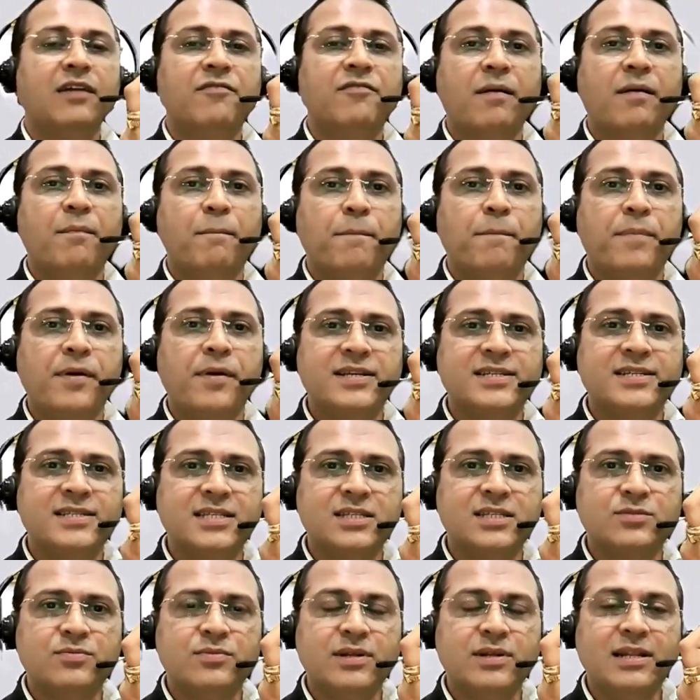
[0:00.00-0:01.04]
If I press
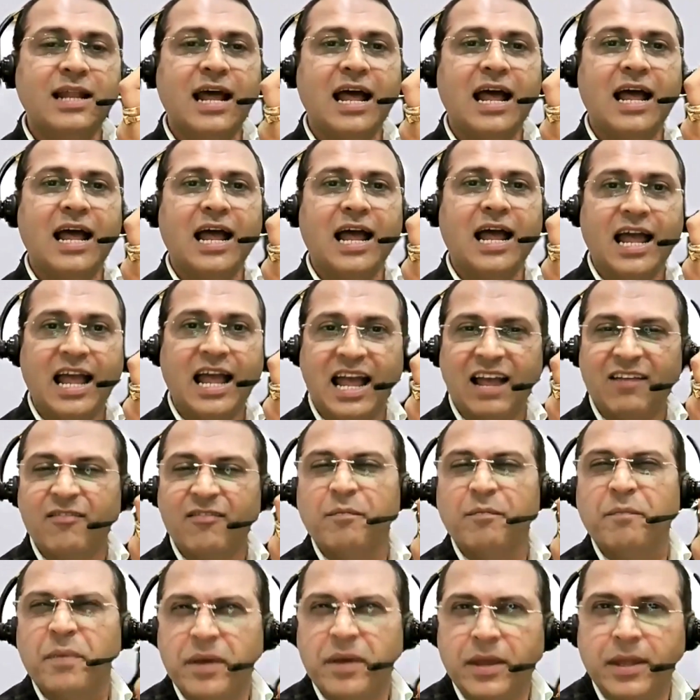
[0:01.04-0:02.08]
this one, I have
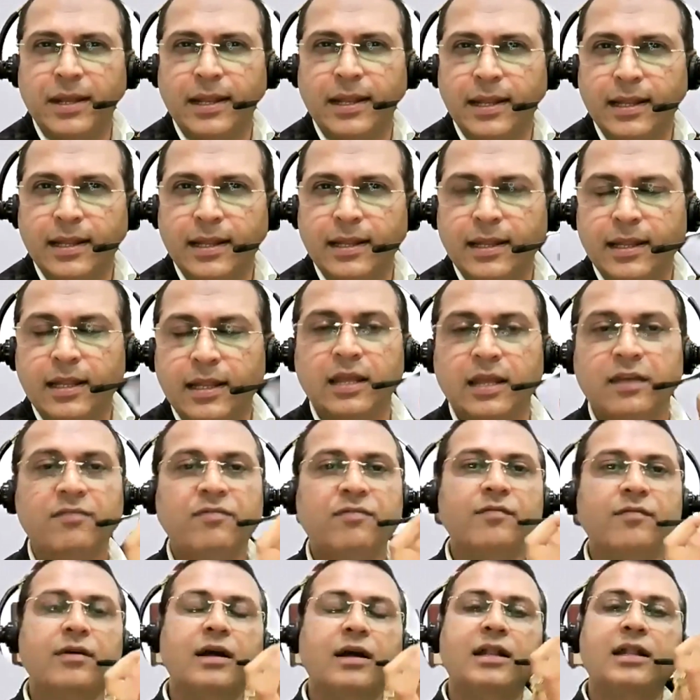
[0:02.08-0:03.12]
a pain.
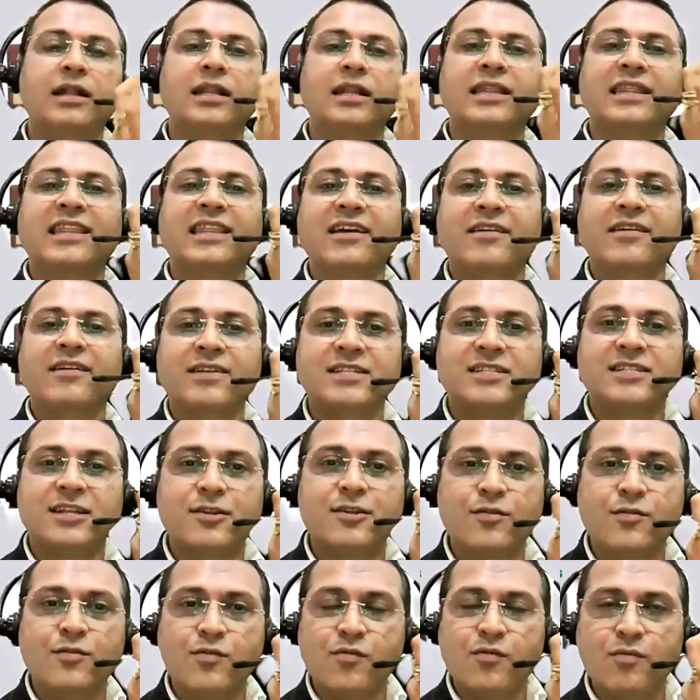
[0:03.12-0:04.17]
If there is a
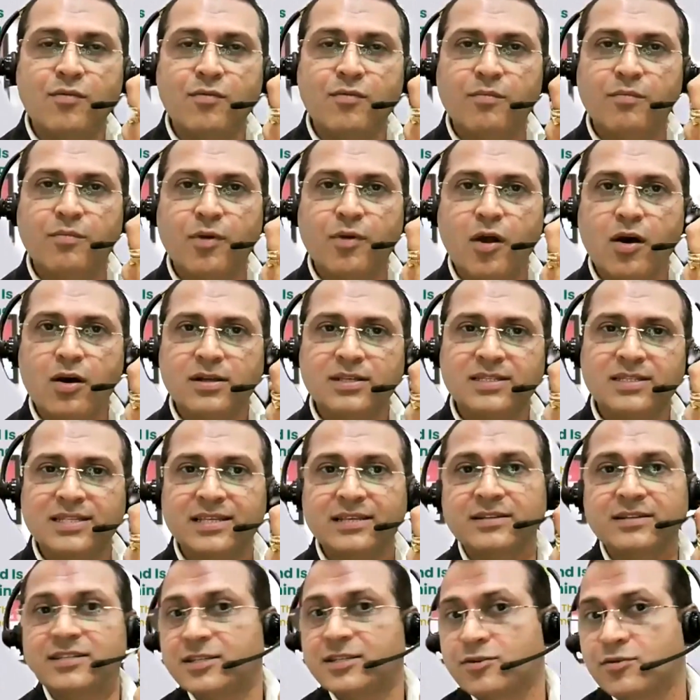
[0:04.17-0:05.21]
no blocks,
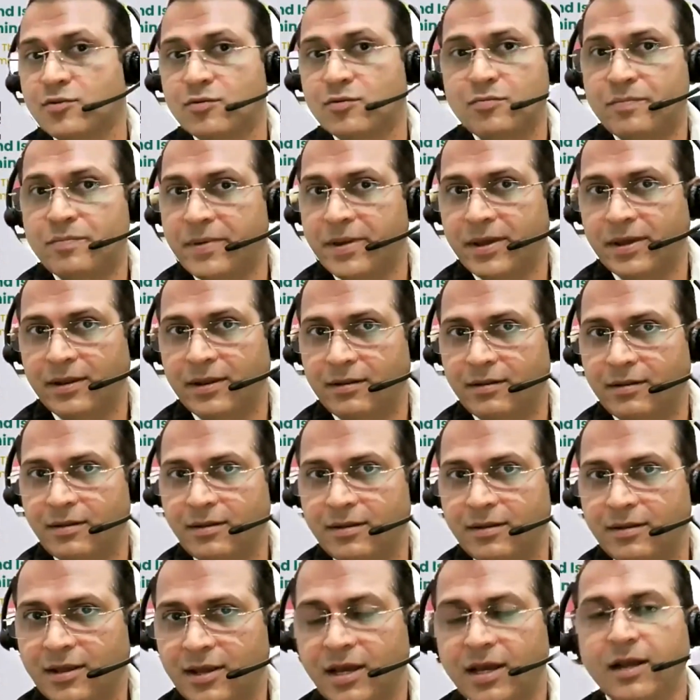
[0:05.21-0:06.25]
there is a no pain.
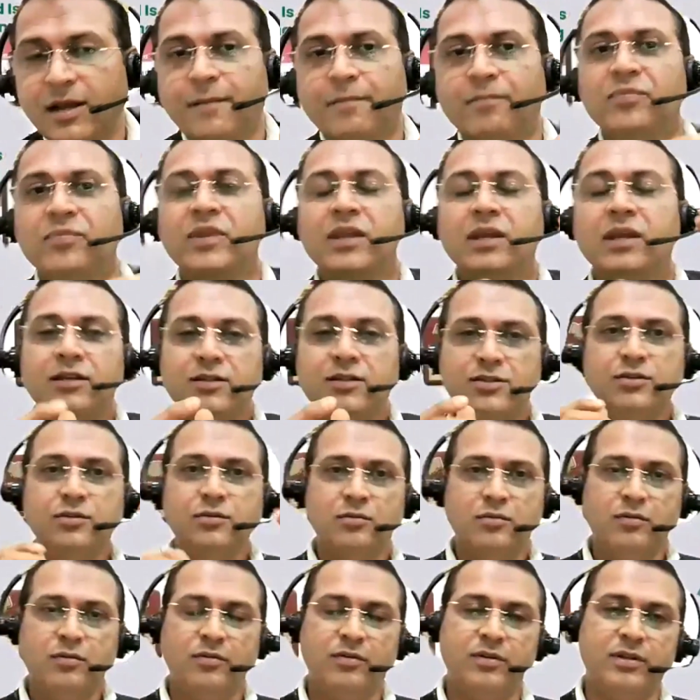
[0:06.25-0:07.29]

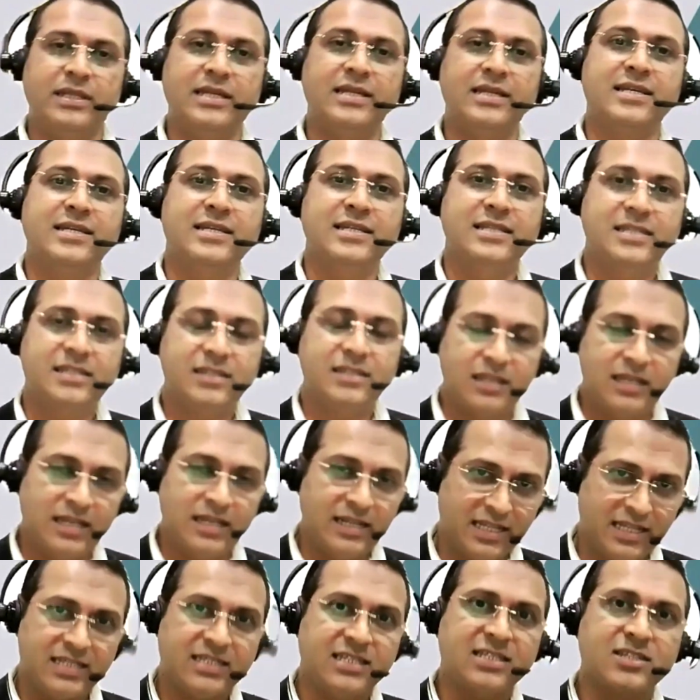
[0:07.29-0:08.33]
So this
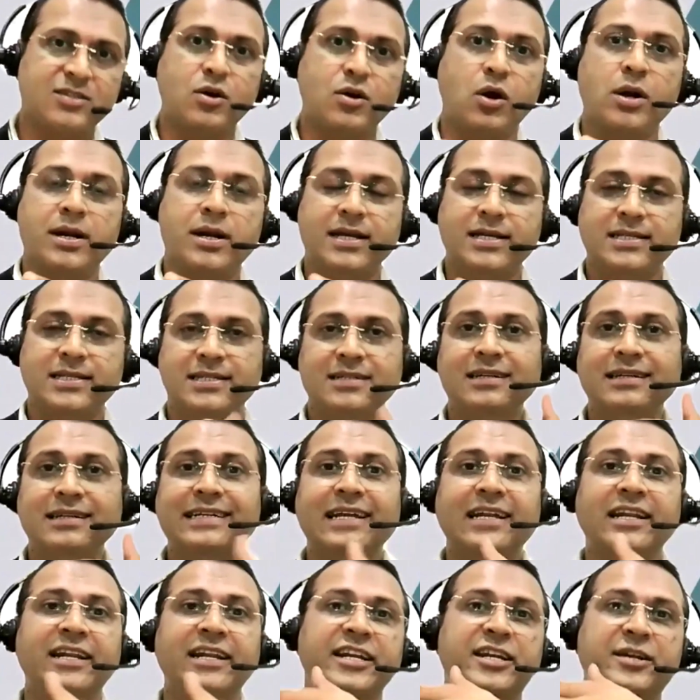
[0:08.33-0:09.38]
is called as a
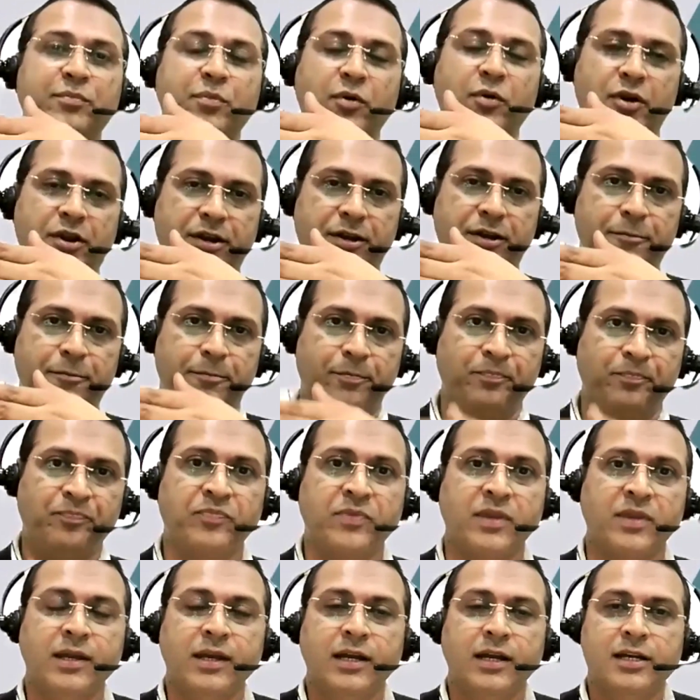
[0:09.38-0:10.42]
delete point.
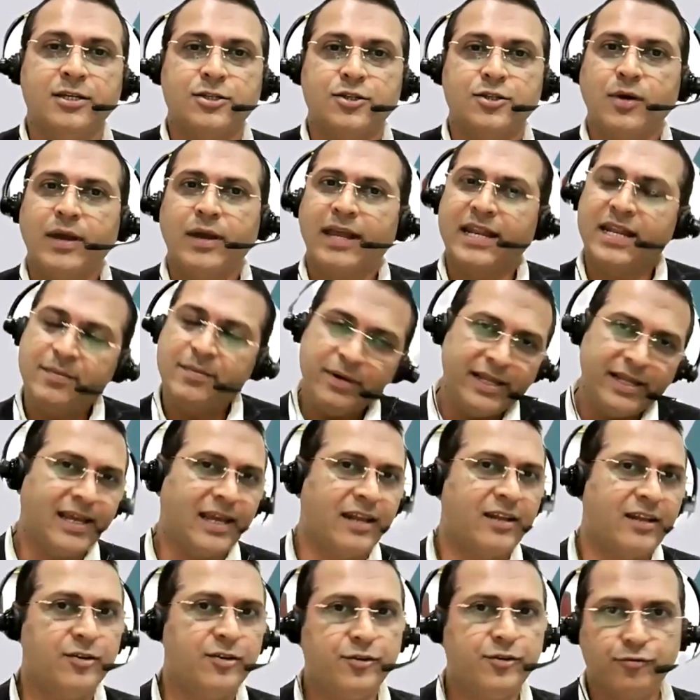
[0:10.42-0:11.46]
So anybody
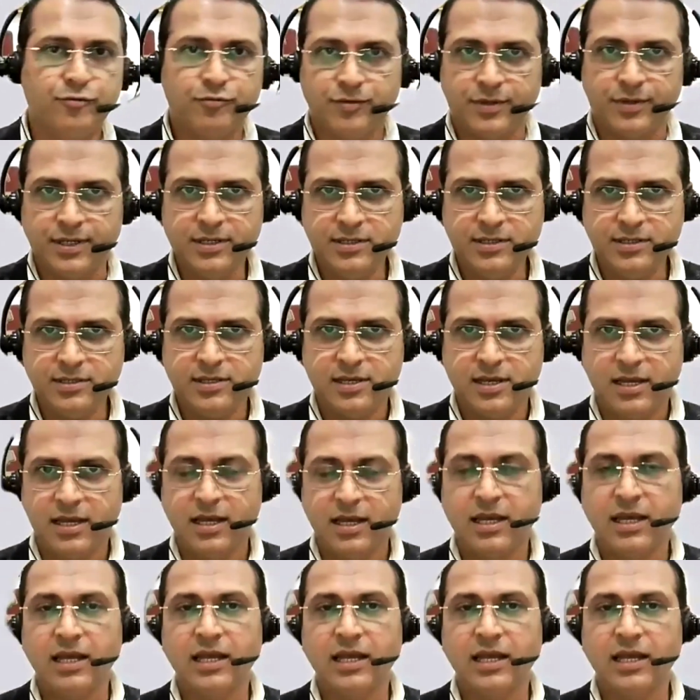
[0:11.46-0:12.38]
can do this.